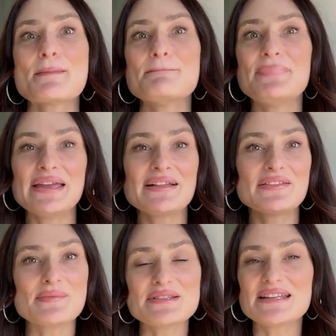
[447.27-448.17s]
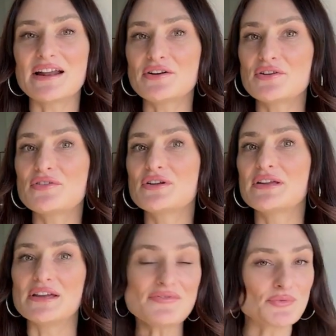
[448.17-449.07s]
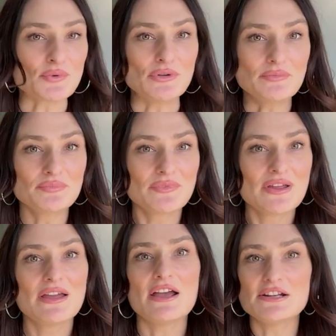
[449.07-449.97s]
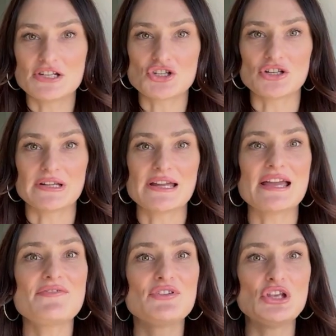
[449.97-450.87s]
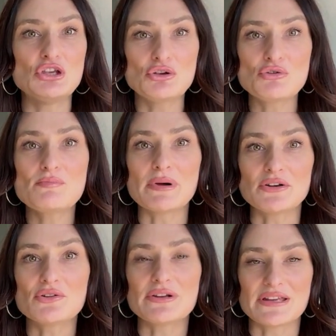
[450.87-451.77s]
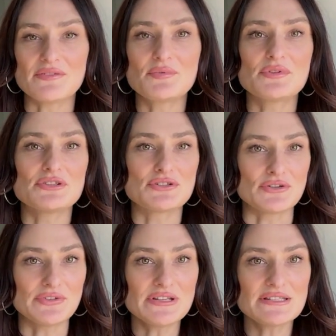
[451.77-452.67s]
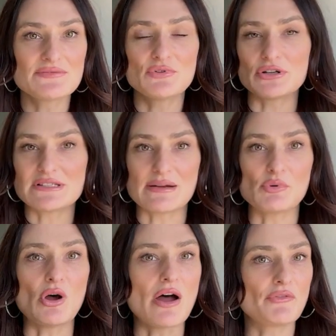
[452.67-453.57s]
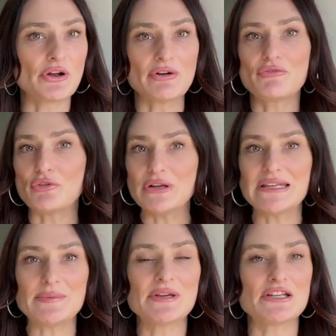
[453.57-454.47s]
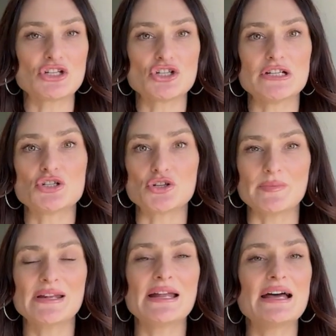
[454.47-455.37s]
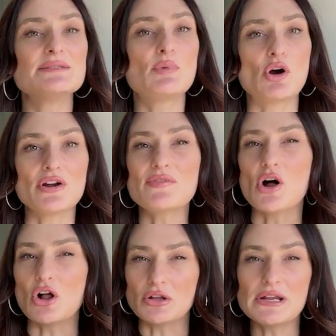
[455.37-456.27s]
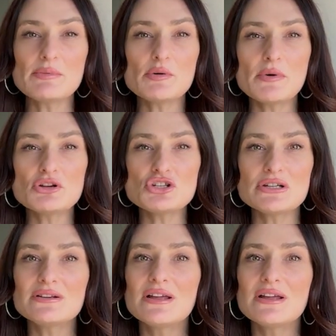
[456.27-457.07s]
being limited under the gift rule. Additionally, if you bundle a gift with a service, for example, offering a free deep conditioning treatment as part of a holiday promotion,